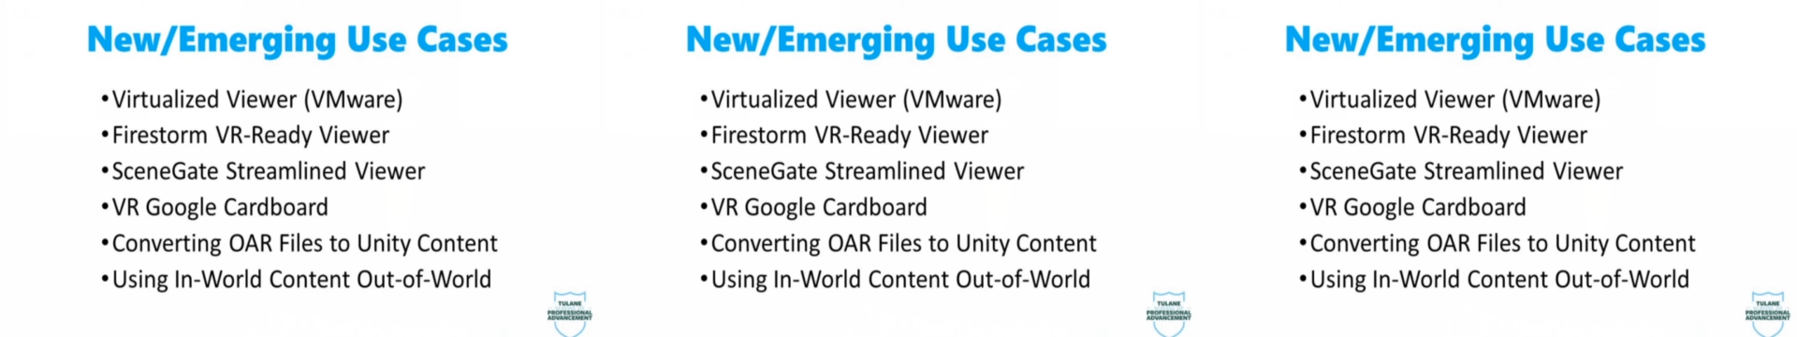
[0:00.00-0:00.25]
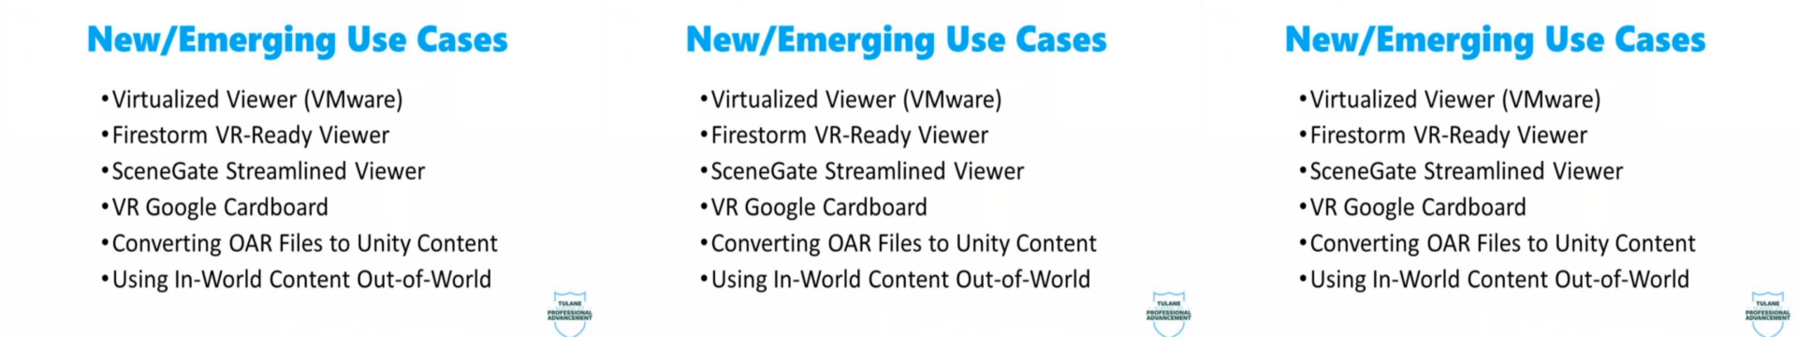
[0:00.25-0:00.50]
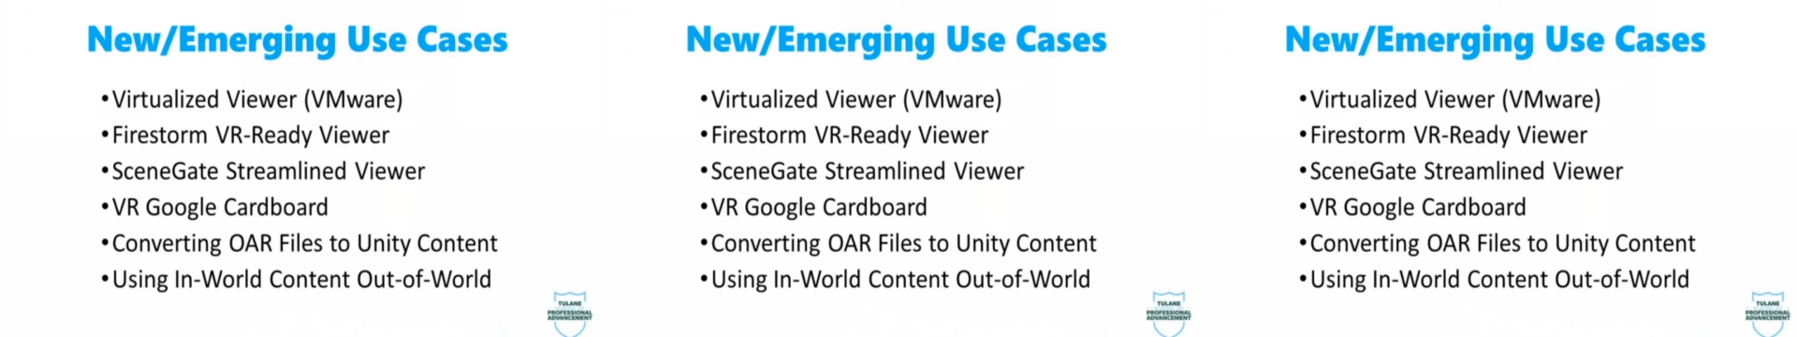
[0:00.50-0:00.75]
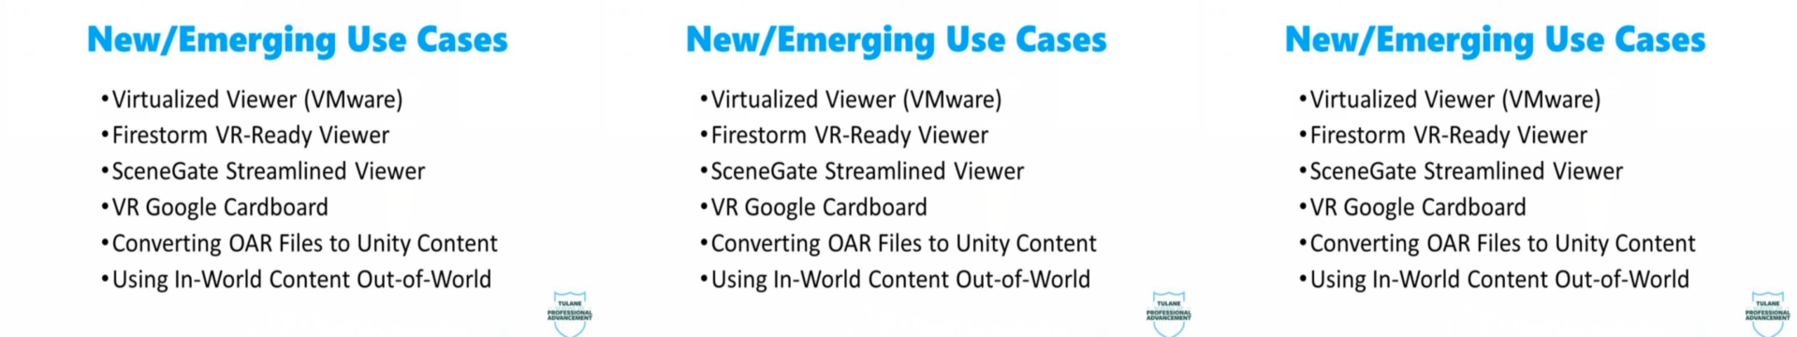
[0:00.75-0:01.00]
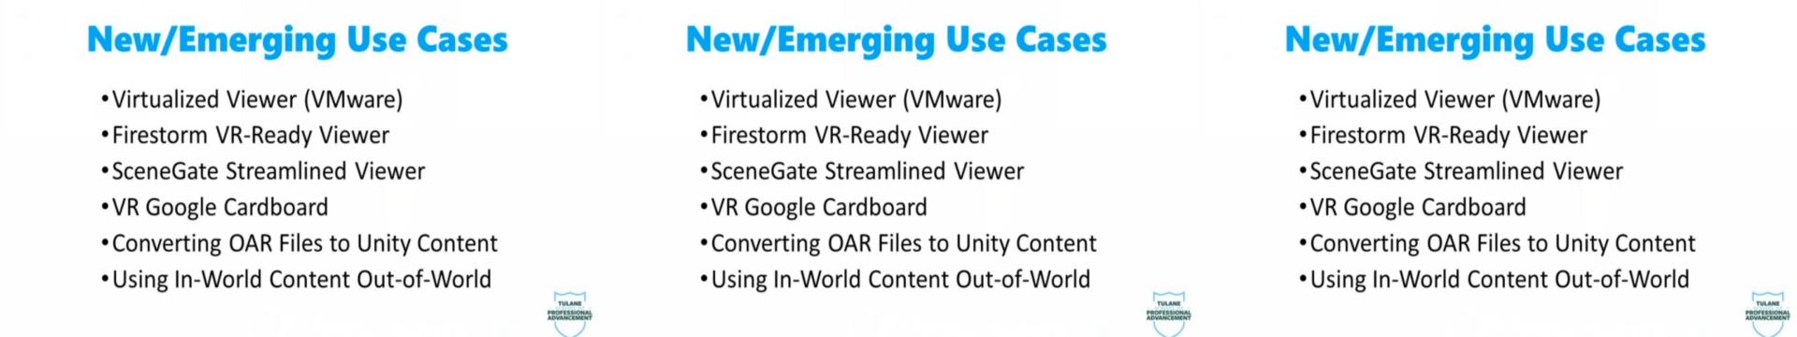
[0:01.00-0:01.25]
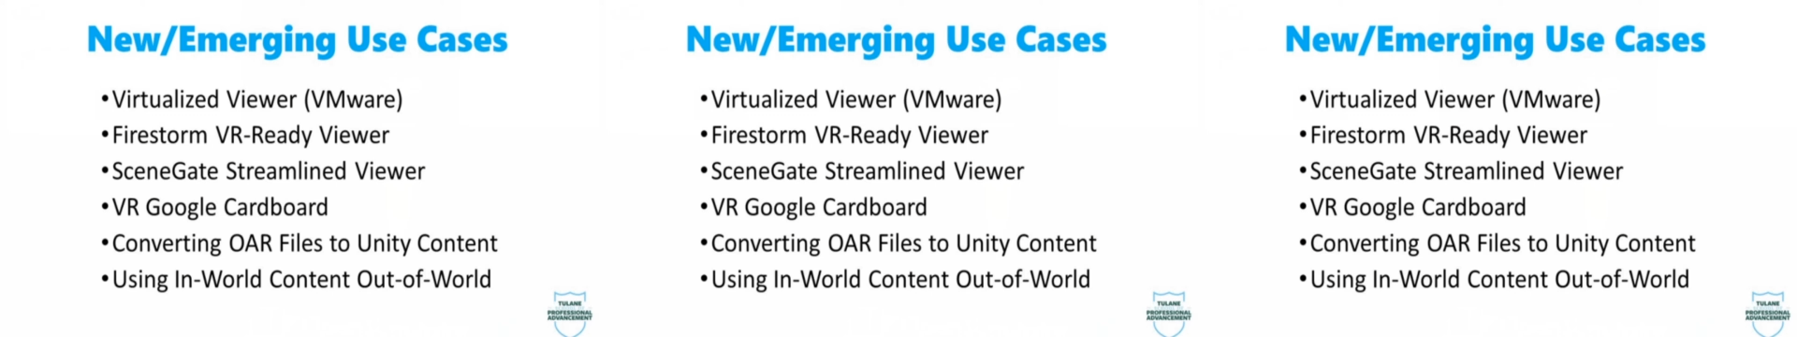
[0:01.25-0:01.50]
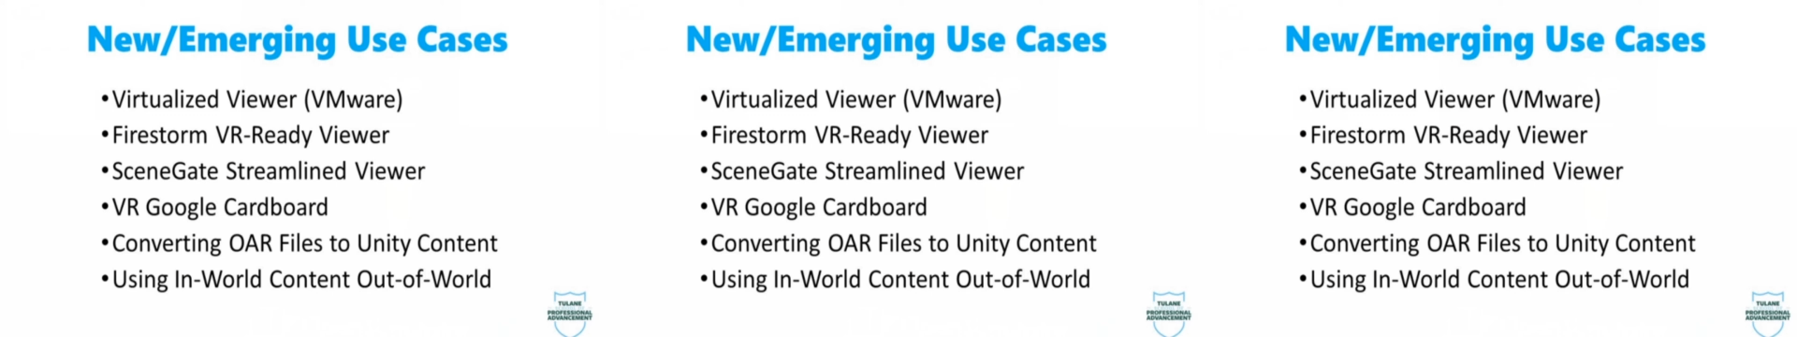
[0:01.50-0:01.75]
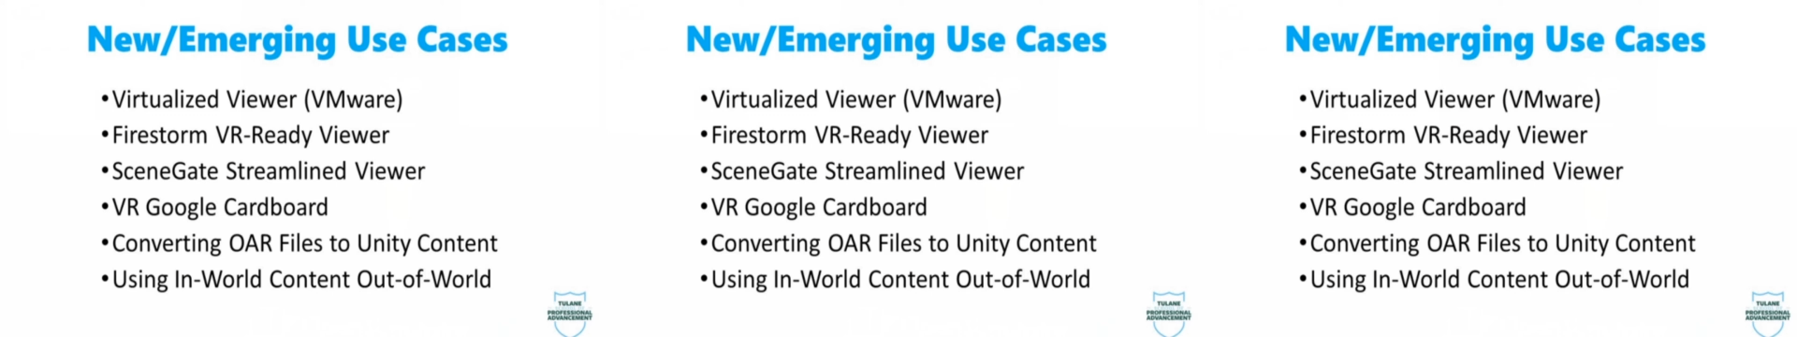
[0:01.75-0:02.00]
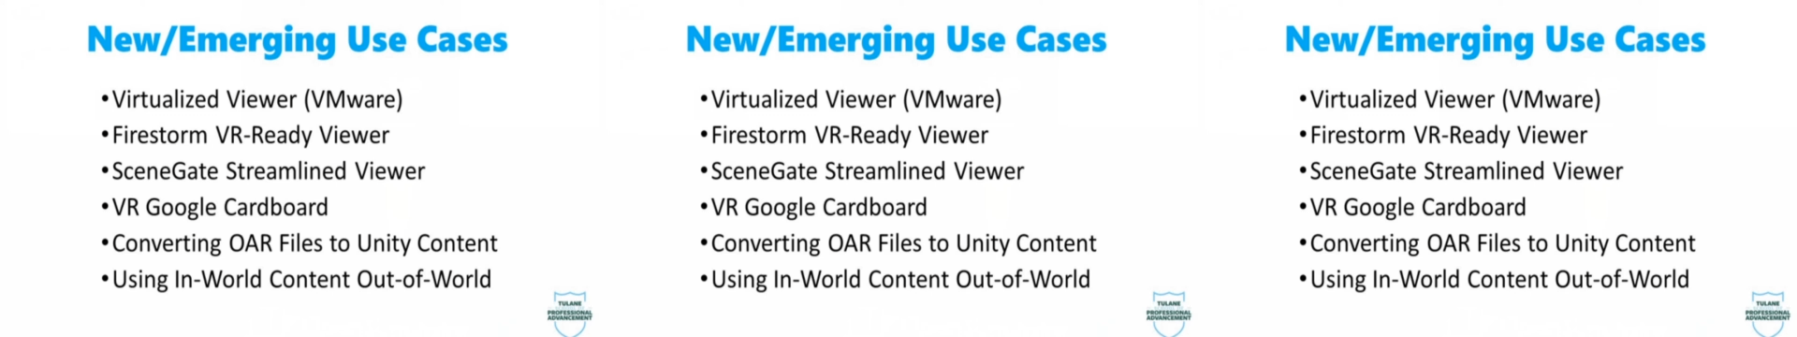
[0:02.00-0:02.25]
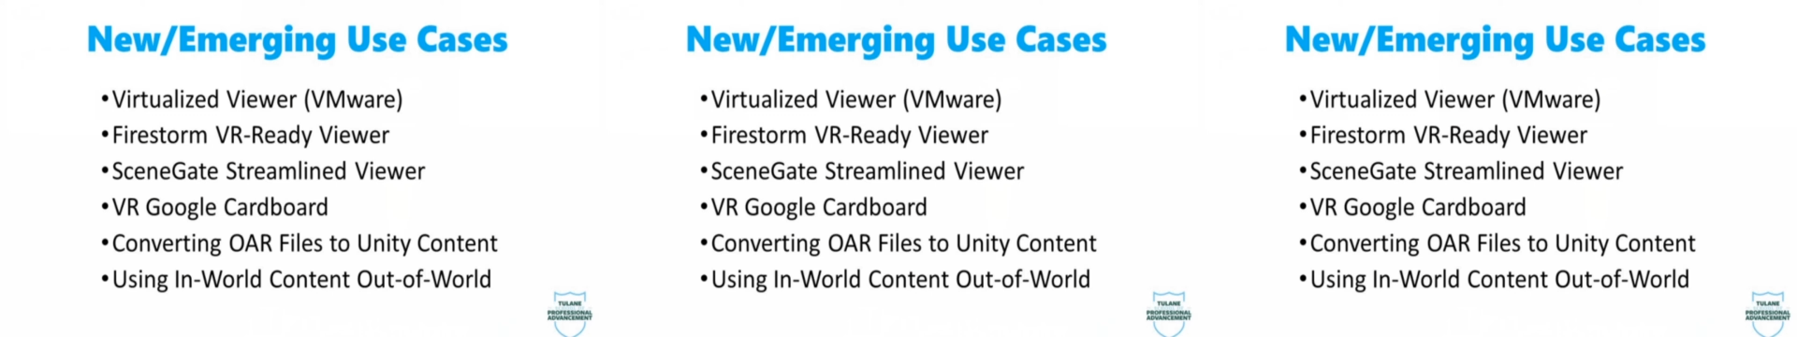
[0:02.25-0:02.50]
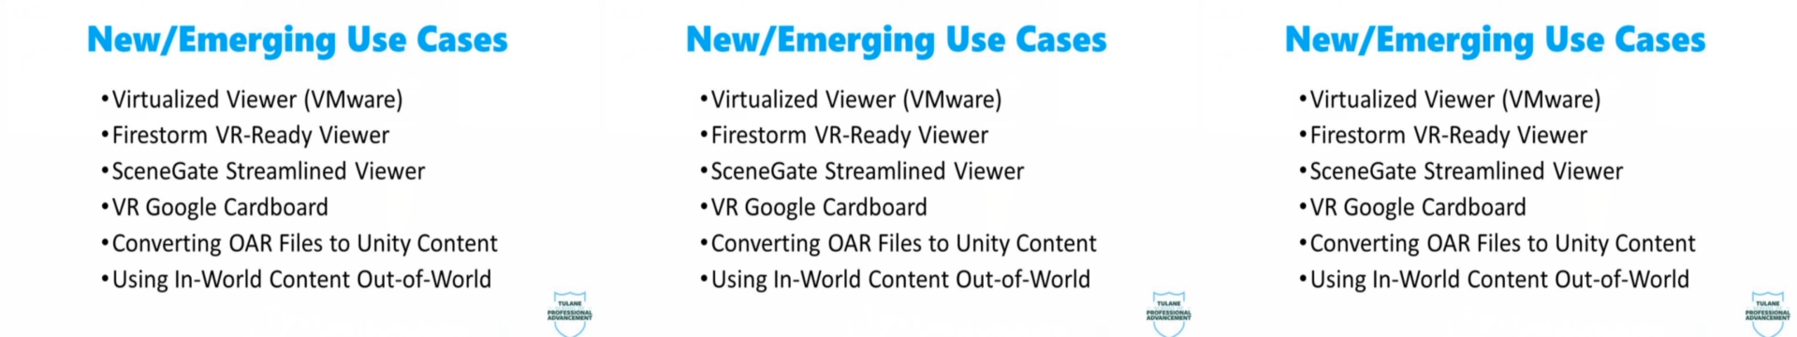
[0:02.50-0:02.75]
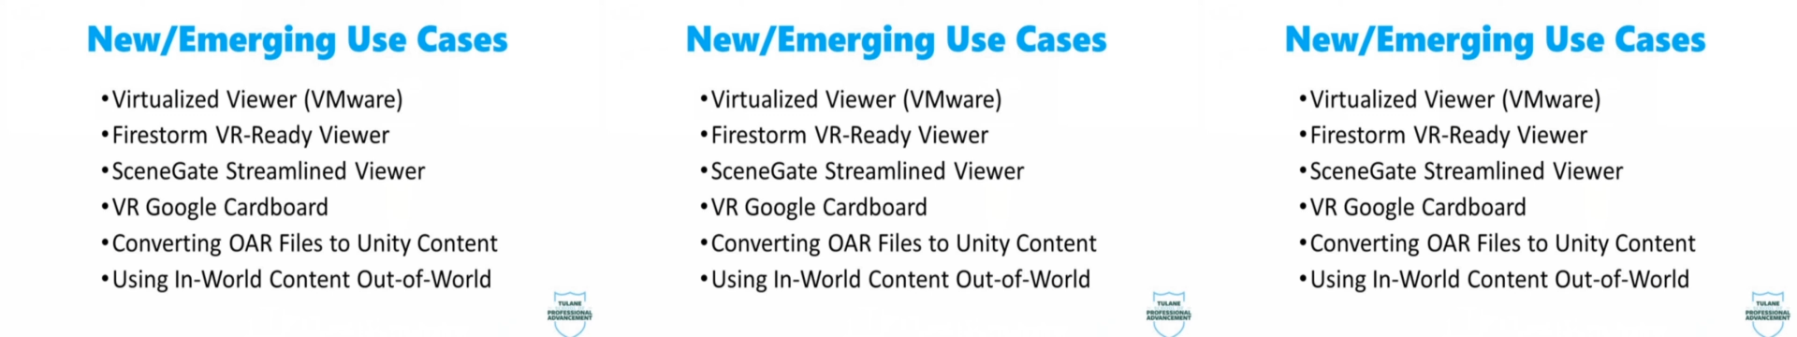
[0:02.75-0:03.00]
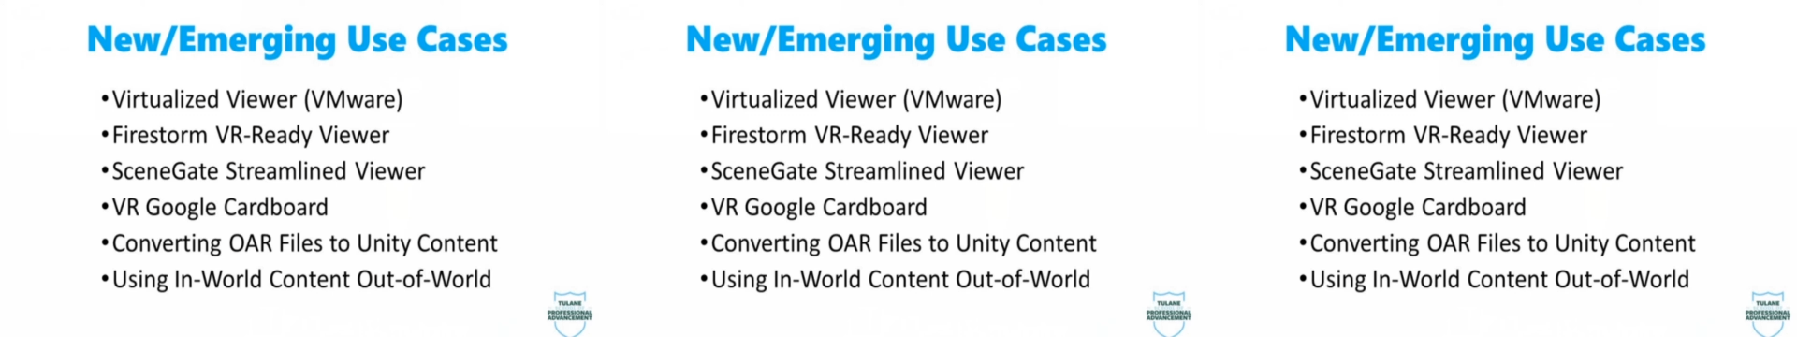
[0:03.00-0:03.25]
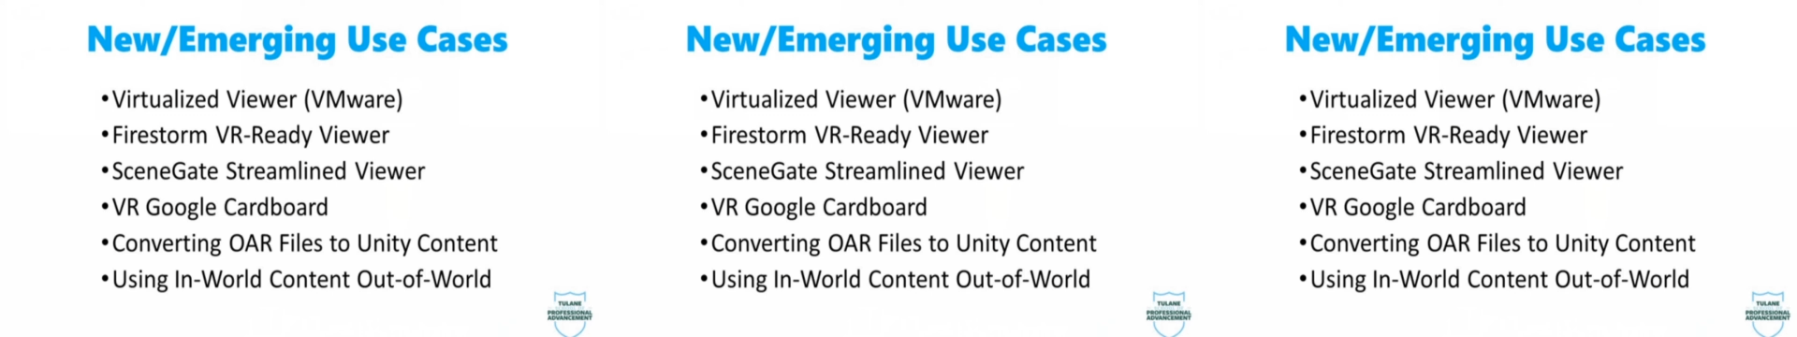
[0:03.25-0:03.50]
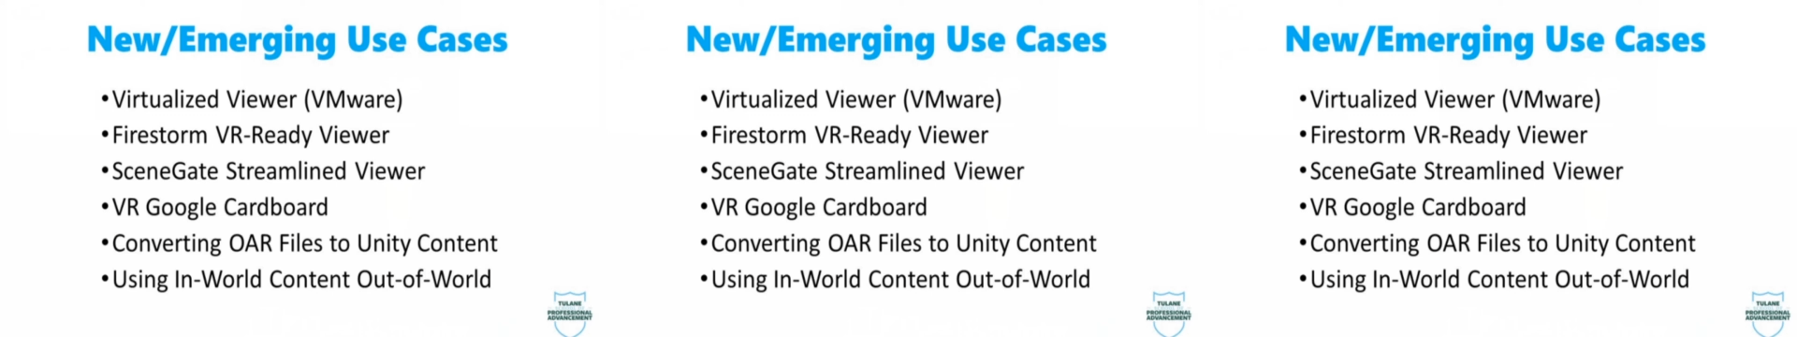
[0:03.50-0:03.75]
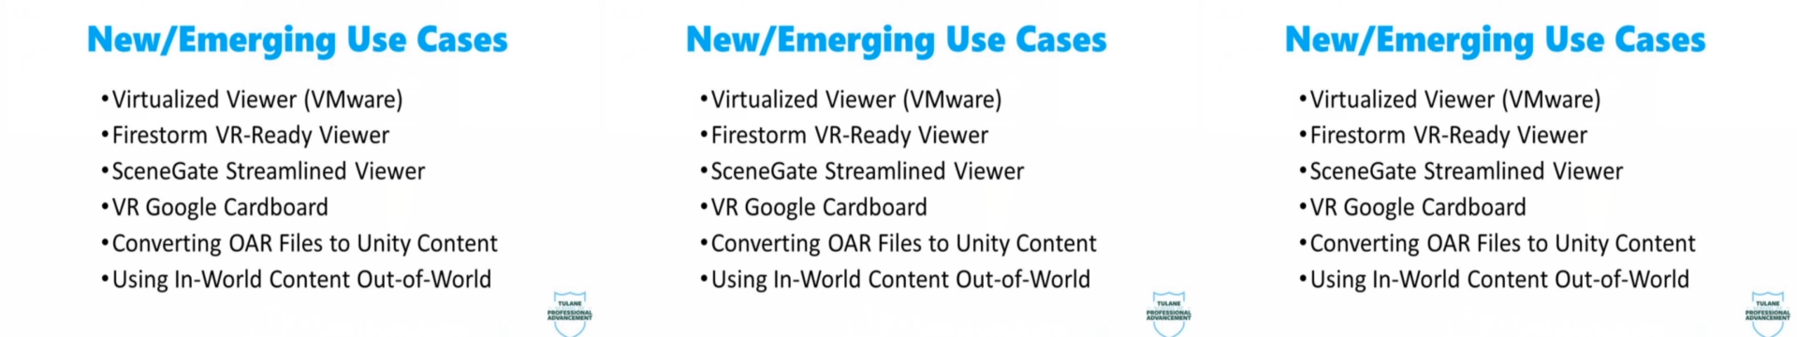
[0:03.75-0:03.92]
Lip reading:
No face is visible, so there are no lips to read.